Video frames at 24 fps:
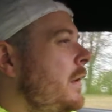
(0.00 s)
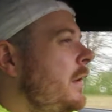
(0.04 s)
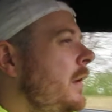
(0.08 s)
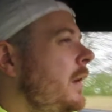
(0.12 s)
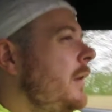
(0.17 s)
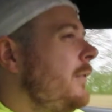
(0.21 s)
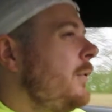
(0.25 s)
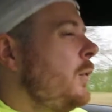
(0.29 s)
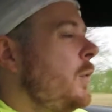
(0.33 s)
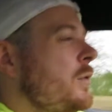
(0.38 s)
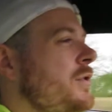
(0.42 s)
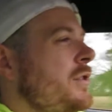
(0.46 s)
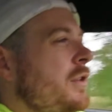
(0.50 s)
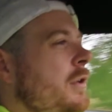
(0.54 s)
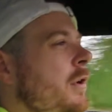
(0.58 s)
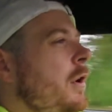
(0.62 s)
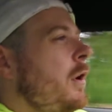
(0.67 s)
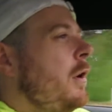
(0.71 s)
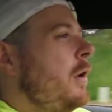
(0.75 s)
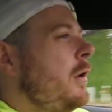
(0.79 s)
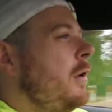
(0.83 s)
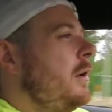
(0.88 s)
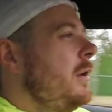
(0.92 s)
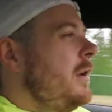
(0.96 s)
Of course, the
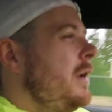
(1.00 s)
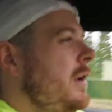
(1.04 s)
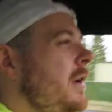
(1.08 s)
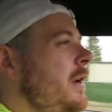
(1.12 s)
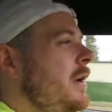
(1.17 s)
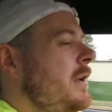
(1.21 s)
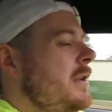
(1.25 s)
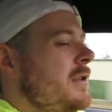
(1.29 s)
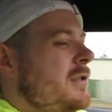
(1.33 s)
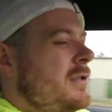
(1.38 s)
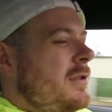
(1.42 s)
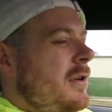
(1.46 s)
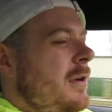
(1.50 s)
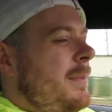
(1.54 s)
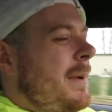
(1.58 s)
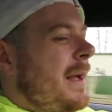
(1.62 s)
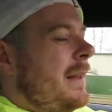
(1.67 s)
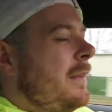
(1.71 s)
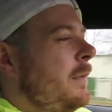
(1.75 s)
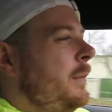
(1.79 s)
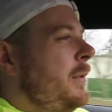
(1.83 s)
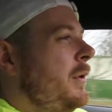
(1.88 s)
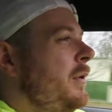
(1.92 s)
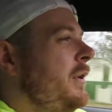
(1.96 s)
car is
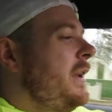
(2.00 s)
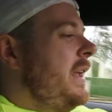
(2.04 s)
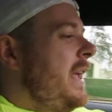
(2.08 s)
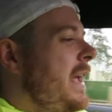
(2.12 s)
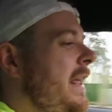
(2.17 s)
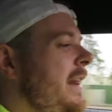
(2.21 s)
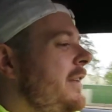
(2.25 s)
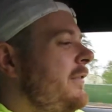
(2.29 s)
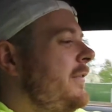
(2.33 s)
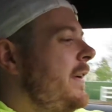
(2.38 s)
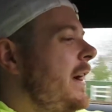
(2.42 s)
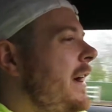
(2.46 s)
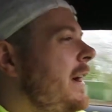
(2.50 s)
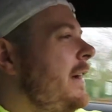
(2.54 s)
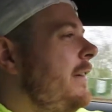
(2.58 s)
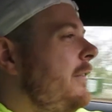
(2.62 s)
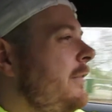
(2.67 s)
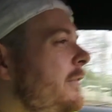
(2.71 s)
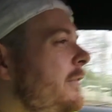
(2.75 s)
about to be on E85.